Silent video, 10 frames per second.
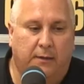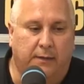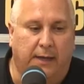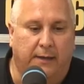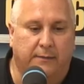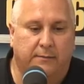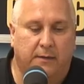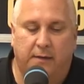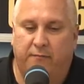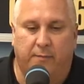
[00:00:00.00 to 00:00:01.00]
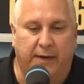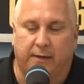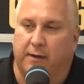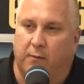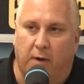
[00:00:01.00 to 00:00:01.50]
that, never mind
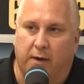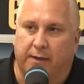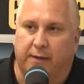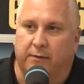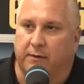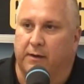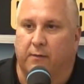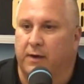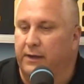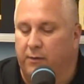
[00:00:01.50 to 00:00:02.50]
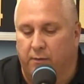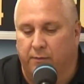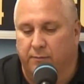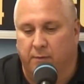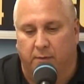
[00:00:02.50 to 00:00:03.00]
Kahnawake or
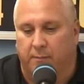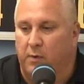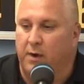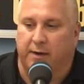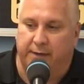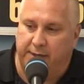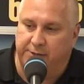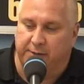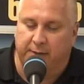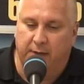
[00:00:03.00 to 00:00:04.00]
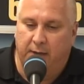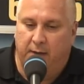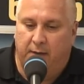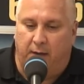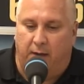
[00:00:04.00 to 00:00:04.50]
Kahnawakeró:non or the Mohawk Nation,
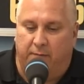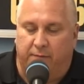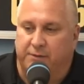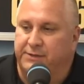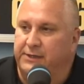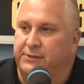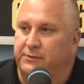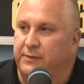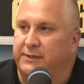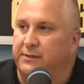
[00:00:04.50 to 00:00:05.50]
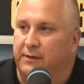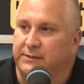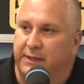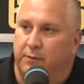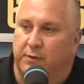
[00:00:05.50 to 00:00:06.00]
uh, First Nations rights are
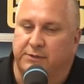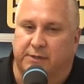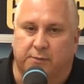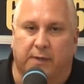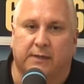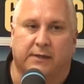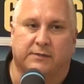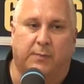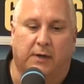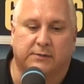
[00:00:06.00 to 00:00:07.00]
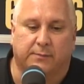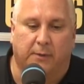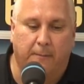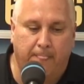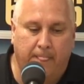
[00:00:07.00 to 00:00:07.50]
extinguished as quickly as
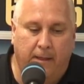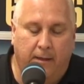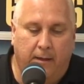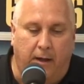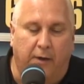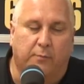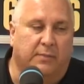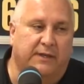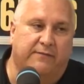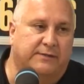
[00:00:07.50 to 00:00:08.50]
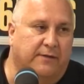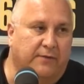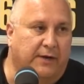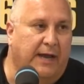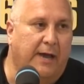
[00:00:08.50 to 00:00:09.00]
possible. I don't believe it's
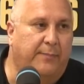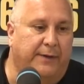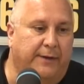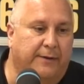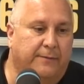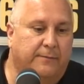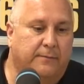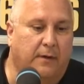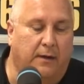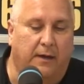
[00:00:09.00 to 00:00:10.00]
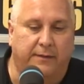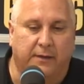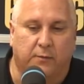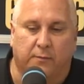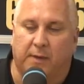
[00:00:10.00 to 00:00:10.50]
ever going to happen here. I, I
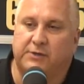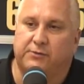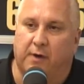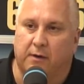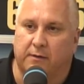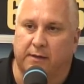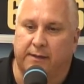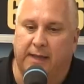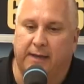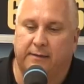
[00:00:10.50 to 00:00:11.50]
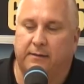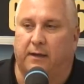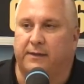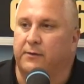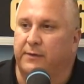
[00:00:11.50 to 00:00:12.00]
think we're much stronger than that.
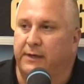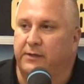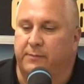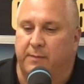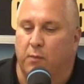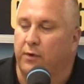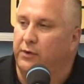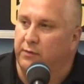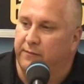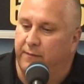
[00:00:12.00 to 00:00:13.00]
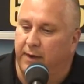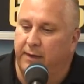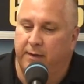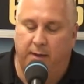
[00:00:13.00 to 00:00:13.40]
I think we need to be more unified.